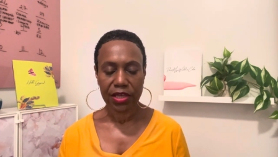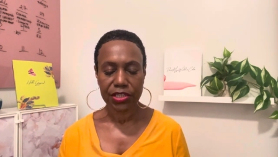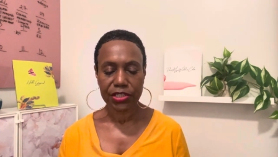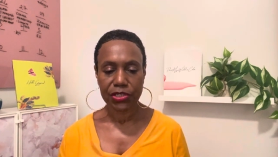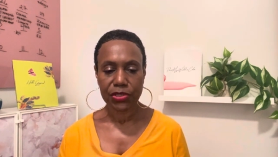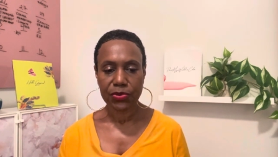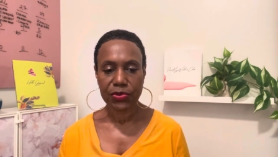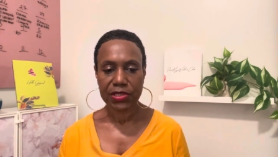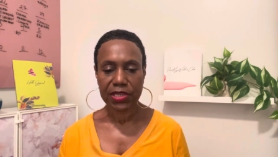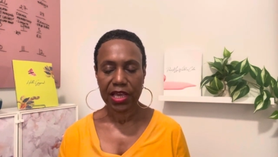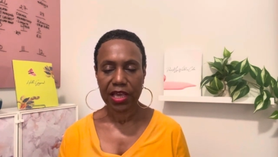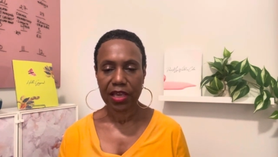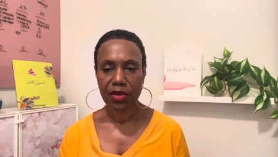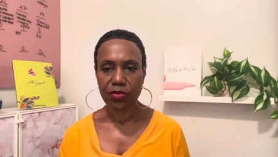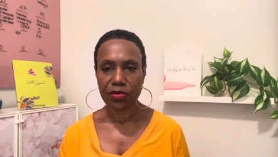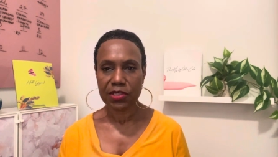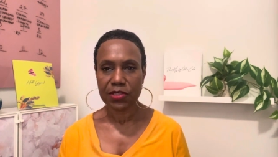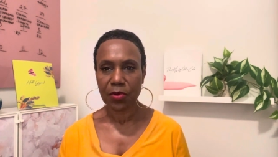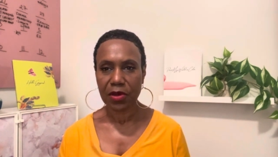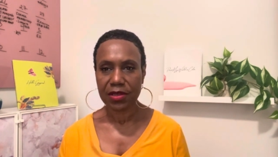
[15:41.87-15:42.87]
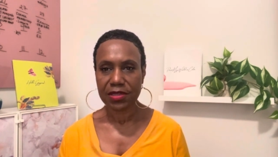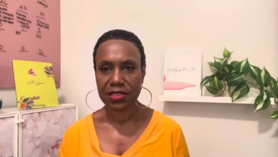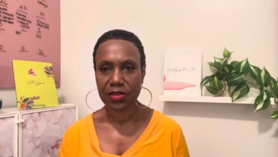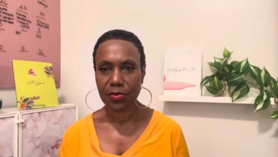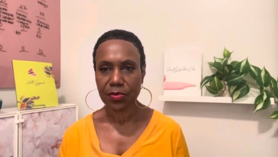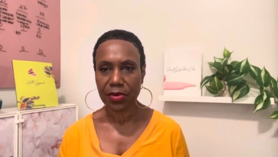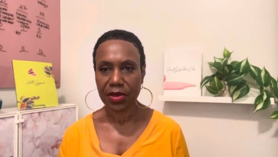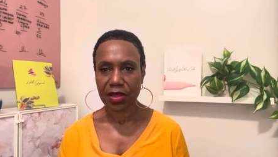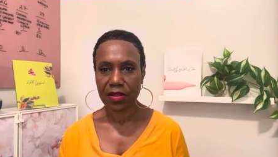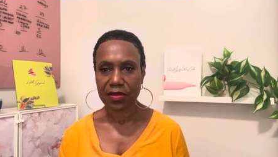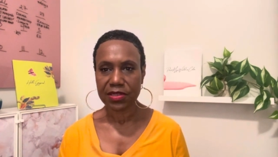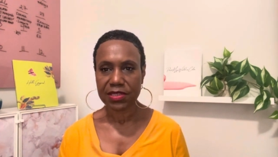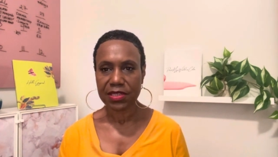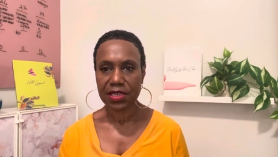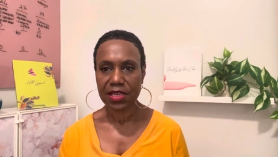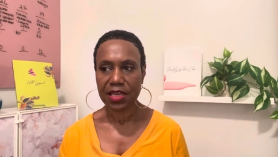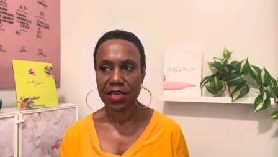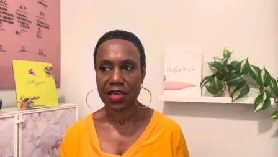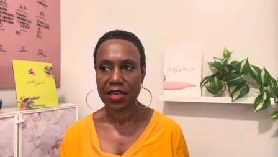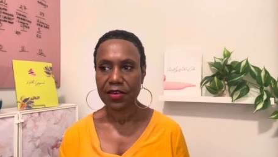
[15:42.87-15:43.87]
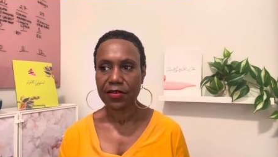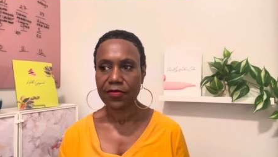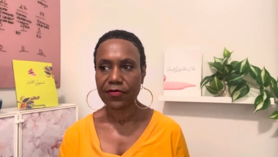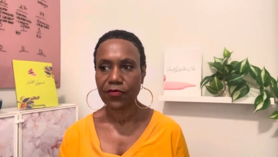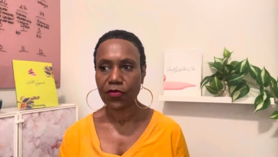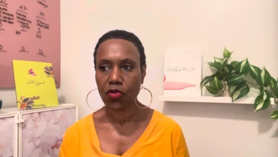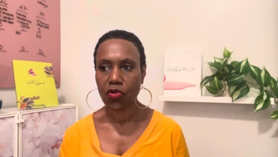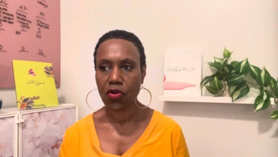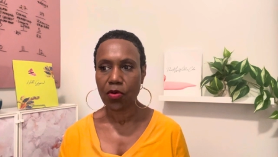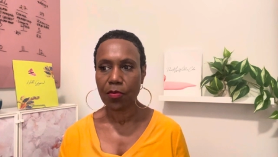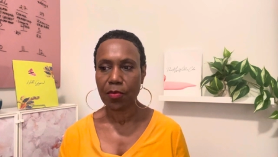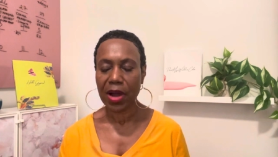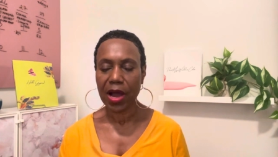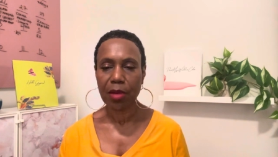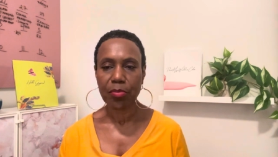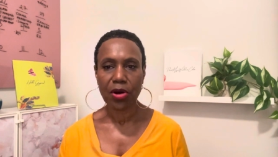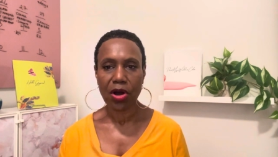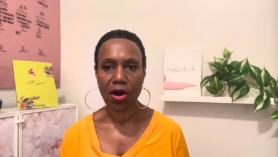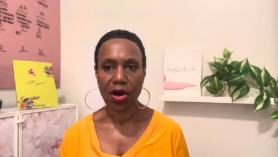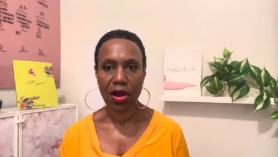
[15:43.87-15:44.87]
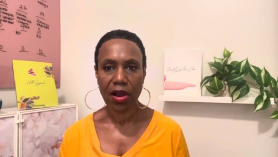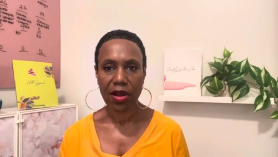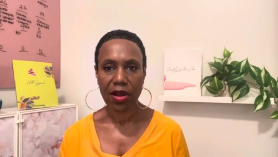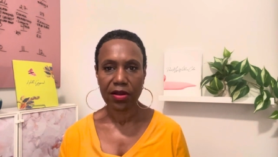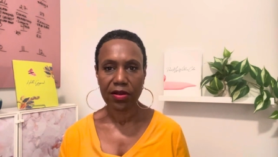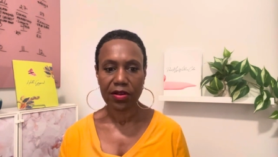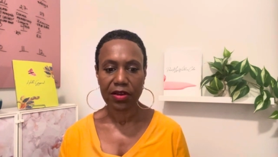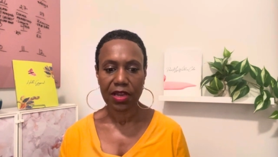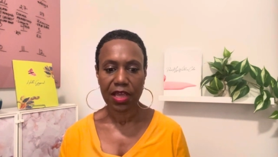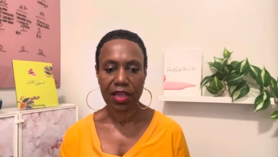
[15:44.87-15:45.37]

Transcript: to take responsibility for my part